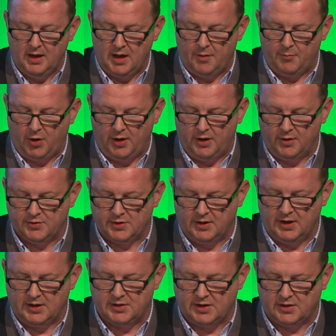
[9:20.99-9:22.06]
and by using
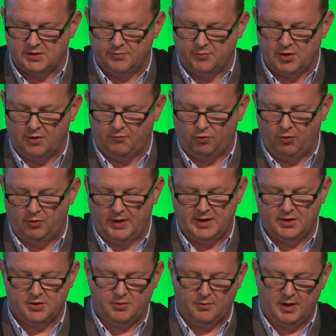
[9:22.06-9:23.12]
these systems overall
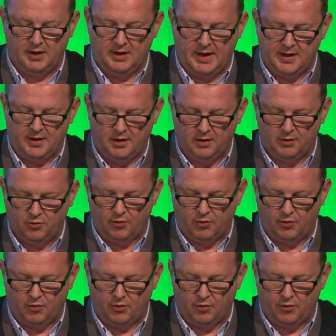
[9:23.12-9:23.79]
leads to a leaner,